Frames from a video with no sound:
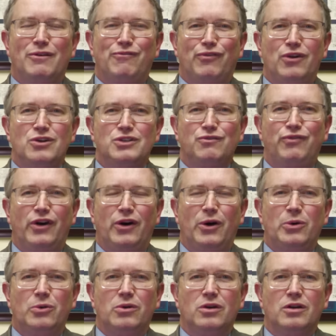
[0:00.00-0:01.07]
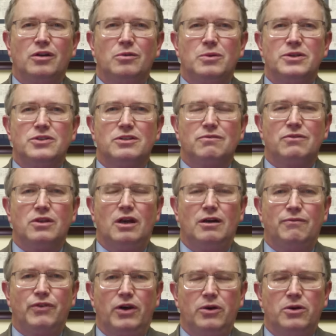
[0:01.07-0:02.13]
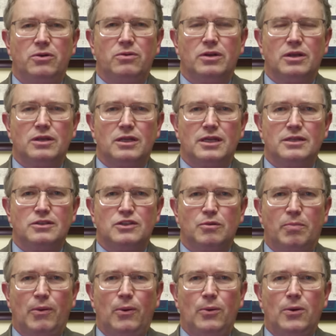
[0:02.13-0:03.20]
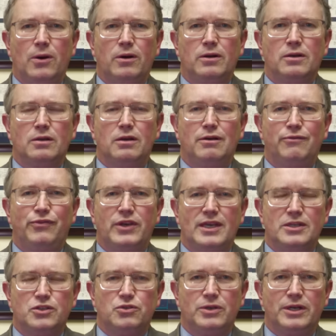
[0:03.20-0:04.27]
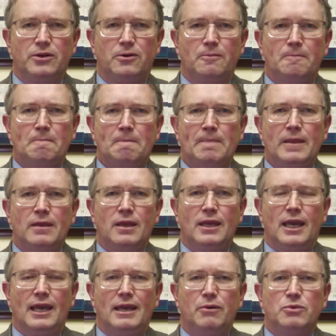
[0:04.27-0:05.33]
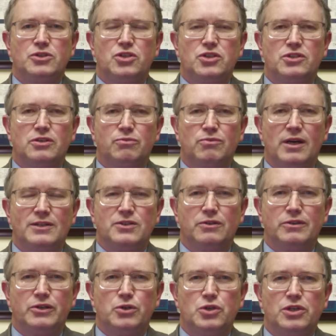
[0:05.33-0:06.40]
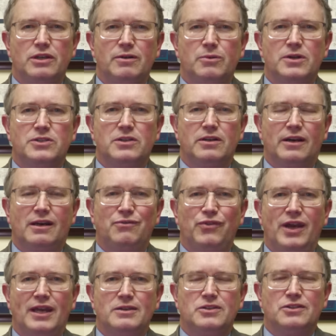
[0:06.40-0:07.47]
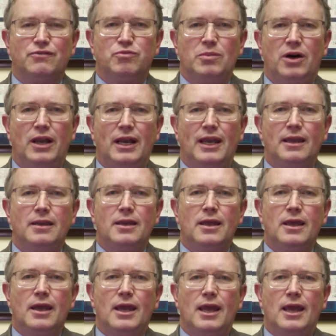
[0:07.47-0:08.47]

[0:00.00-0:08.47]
the first vote was a vote in support of Israel. And it was just a resolution. It wasn't a conveyance of money.